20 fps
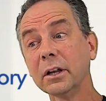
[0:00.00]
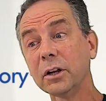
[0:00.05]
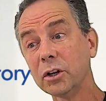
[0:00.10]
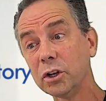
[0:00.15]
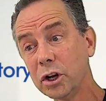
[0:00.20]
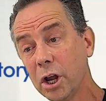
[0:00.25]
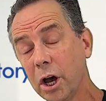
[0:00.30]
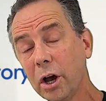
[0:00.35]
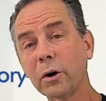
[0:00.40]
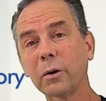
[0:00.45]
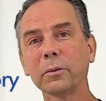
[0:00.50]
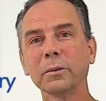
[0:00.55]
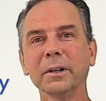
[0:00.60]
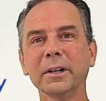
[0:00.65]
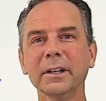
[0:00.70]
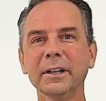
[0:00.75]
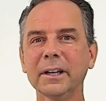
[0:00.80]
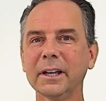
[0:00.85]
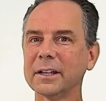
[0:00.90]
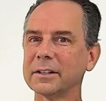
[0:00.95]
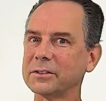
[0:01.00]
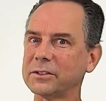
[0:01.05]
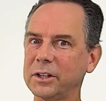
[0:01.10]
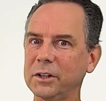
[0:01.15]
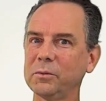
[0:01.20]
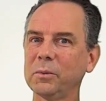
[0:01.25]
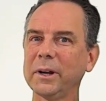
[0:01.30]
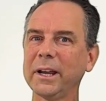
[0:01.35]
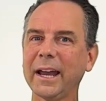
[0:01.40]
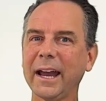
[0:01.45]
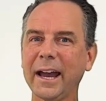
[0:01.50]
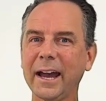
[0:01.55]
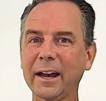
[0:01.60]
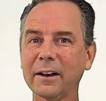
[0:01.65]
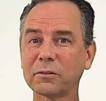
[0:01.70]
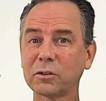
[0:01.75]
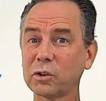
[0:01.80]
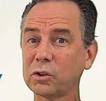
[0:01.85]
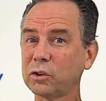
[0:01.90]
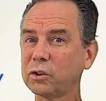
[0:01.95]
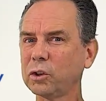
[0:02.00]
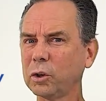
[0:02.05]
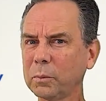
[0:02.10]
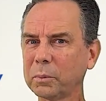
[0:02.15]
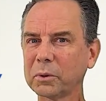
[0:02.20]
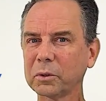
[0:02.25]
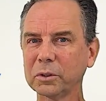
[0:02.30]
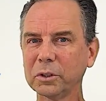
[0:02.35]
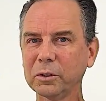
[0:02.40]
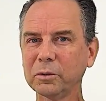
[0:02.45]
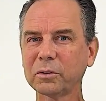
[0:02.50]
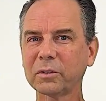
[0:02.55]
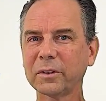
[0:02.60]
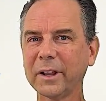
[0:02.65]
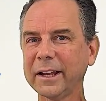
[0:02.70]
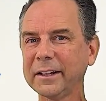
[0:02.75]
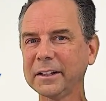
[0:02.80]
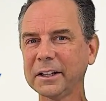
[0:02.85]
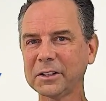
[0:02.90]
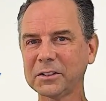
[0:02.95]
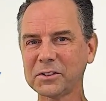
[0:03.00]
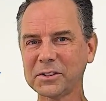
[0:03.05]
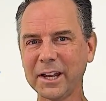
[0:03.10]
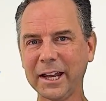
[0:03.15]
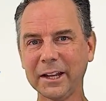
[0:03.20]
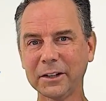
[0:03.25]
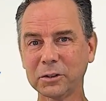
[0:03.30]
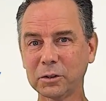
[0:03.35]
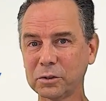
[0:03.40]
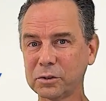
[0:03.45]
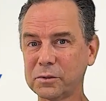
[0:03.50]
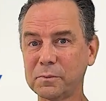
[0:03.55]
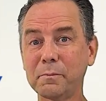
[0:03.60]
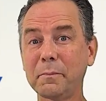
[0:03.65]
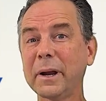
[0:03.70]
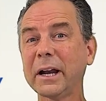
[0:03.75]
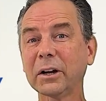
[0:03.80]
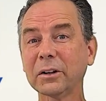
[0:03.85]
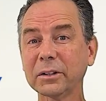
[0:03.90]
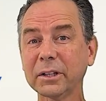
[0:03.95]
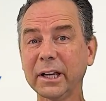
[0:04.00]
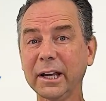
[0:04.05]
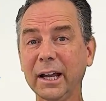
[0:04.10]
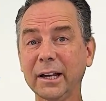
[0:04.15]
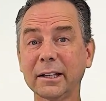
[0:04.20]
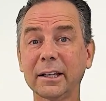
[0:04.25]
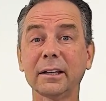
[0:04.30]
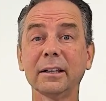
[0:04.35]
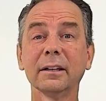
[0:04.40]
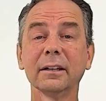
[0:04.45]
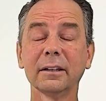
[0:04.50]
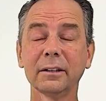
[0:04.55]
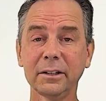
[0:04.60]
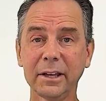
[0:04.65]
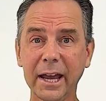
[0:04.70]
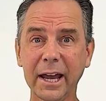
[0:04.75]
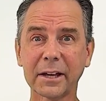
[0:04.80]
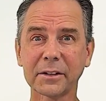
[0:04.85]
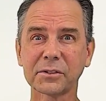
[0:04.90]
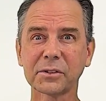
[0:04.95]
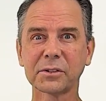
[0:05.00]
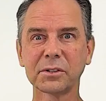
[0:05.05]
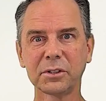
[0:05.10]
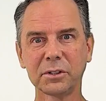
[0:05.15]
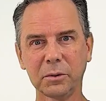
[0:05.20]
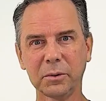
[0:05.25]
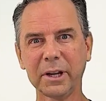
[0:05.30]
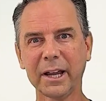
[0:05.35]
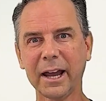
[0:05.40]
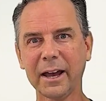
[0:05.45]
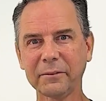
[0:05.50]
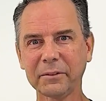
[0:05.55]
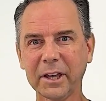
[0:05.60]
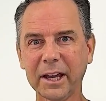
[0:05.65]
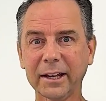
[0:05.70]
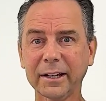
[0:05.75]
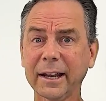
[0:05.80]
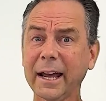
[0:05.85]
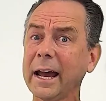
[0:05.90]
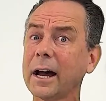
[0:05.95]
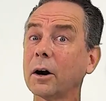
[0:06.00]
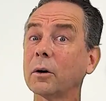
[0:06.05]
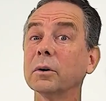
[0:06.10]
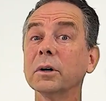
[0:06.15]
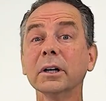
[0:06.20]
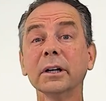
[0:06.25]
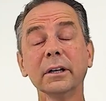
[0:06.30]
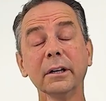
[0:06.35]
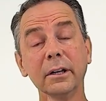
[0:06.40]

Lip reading: No. Did we have super loose lending standards? Barely any. Yes. Do we have that now?